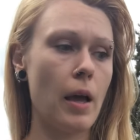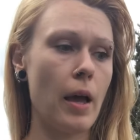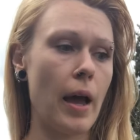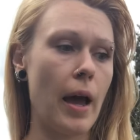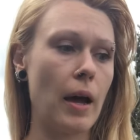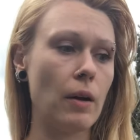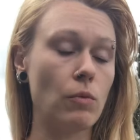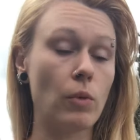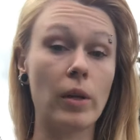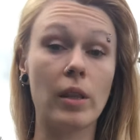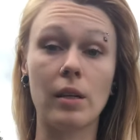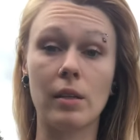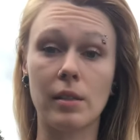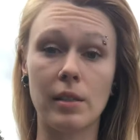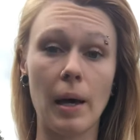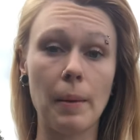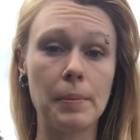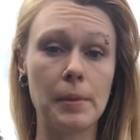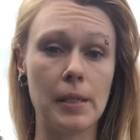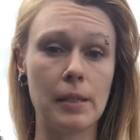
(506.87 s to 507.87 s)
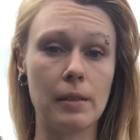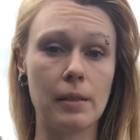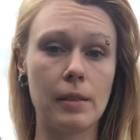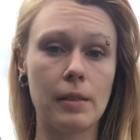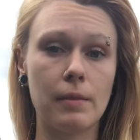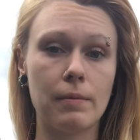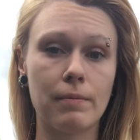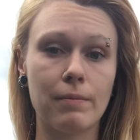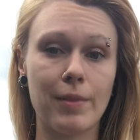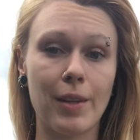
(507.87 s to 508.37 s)
and with
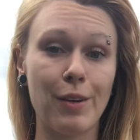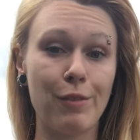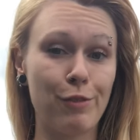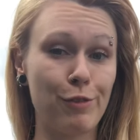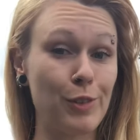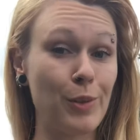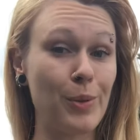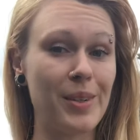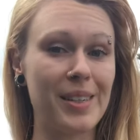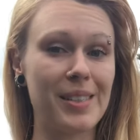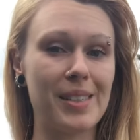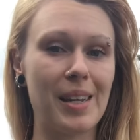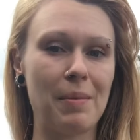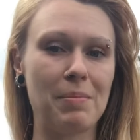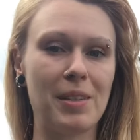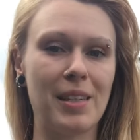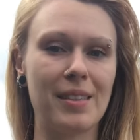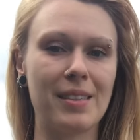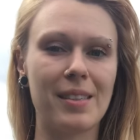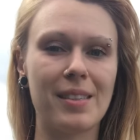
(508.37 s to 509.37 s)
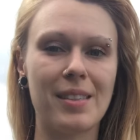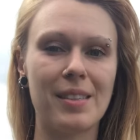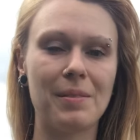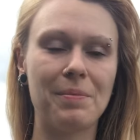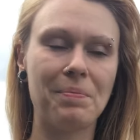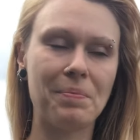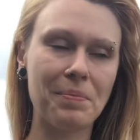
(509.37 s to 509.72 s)
acceptance, fluid acceptance.